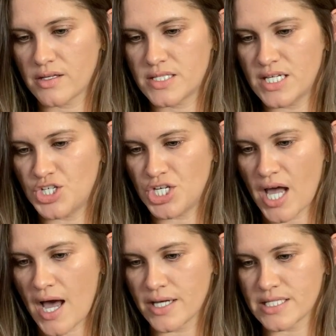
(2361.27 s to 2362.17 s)
CG
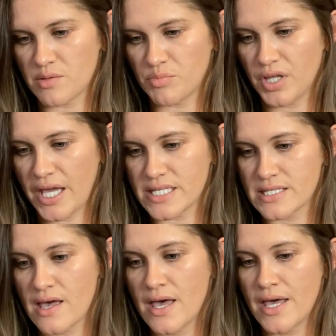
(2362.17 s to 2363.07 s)
has in place.